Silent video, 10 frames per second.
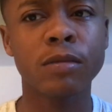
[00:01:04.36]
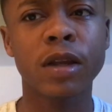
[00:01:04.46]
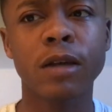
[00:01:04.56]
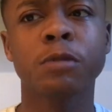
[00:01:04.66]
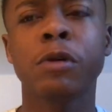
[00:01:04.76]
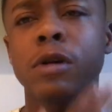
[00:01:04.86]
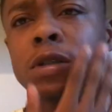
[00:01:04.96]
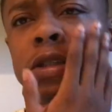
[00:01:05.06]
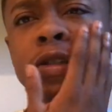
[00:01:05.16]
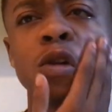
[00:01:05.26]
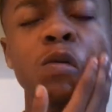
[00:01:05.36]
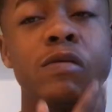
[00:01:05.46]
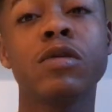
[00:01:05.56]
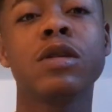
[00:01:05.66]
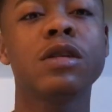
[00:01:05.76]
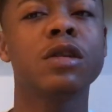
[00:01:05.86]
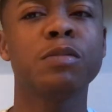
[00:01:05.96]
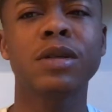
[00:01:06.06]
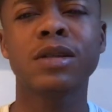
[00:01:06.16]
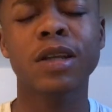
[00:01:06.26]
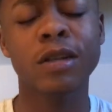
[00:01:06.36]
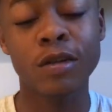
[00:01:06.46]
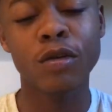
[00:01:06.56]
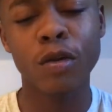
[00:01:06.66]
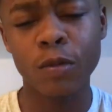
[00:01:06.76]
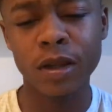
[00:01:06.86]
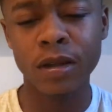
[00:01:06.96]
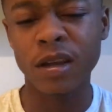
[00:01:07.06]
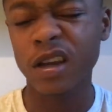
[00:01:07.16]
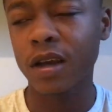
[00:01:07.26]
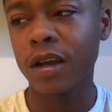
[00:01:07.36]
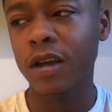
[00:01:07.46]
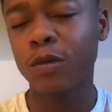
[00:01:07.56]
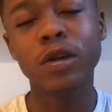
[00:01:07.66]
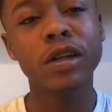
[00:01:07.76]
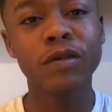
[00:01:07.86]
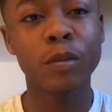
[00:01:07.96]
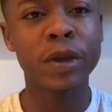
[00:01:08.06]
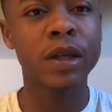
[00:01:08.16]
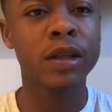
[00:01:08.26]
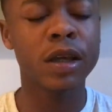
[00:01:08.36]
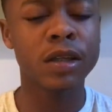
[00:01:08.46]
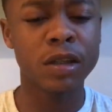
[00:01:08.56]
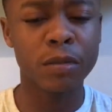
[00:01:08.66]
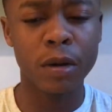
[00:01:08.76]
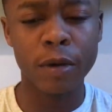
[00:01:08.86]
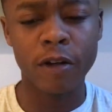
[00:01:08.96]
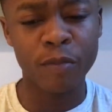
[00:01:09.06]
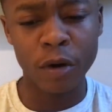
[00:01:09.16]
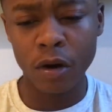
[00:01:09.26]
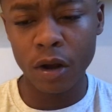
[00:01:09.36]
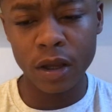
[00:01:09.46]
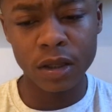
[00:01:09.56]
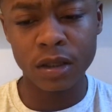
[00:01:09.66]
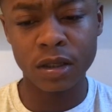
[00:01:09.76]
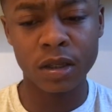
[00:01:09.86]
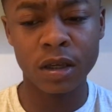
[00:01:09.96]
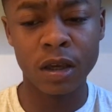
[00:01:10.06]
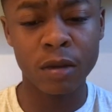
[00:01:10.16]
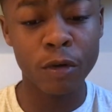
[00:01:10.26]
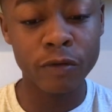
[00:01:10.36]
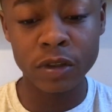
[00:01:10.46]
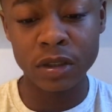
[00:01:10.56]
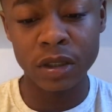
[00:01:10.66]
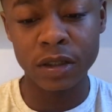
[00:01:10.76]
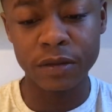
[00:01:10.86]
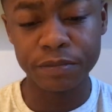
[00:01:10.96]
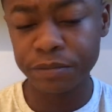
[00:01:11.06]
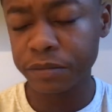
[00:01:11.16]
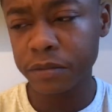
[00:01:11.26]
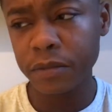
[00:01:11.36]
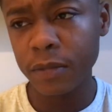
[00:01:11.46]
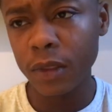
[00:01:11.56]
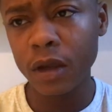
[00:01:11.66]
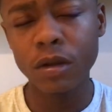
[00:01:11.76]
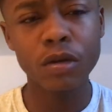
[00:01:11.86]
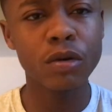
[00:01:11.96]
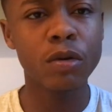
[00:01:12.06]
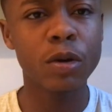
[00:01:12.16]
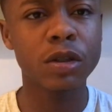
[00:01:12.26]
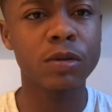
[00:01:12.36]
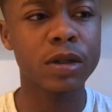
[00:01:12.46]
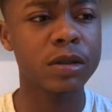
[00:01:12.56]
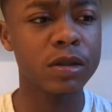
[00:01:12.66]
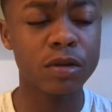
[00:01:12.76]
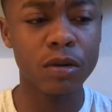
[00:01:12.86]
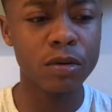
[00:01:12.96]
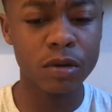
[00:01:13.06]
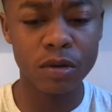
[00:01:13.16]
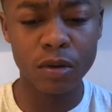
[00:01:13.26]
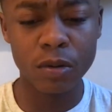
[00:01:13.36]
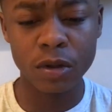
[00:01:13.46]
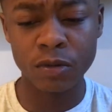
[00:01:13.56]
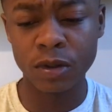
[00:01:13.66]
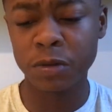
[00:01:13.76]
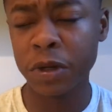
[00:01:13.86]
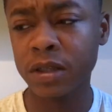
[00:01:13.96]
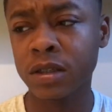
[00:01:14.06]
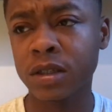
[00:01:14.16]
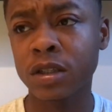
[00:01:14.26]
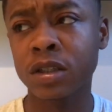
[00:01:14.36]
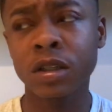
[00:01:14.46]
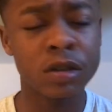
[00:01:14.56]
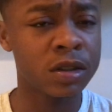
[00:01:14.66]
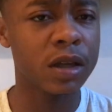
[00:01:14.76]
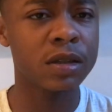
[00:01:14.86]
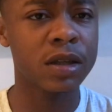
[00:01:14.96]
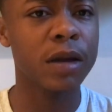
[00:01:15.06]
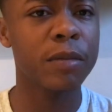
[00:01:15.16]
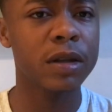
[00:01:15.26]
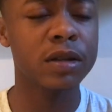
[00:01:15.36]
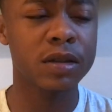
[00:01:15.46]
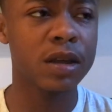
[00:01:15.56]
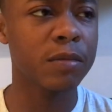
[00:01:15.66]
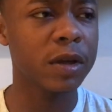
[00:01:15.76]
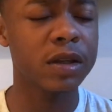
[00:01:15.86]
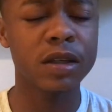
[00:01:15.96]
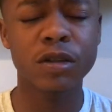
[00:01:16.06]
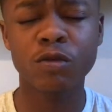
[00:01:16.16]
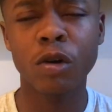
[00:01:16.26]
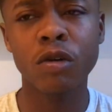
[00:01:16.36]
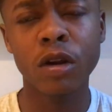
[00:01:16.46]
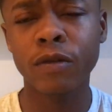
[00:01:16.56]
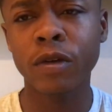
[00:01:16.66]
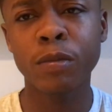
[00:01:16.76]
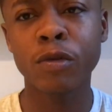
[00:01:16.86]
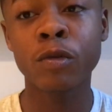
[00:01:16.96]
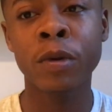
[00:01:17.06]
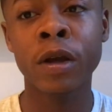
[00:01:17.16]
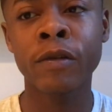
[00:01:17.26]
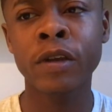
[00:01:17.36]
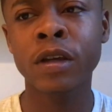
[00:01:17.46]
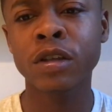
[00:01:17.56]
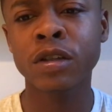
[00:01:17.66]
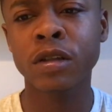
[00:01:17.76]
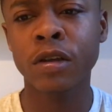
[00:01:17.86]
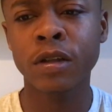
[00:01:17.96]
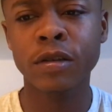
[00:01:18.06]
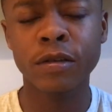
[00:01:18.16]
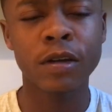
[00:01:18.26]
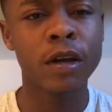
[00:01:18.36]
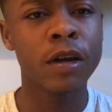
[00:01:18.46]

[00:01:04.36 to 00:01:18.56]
some nice passes. So with all of this being said, to not win would leave a bitter taste in my mouth. But going into the game, obviously you know what to ex- you know you know what to expect essentially. Zech, Med- Zech Medley as well, lovely ball player. If he can just learn to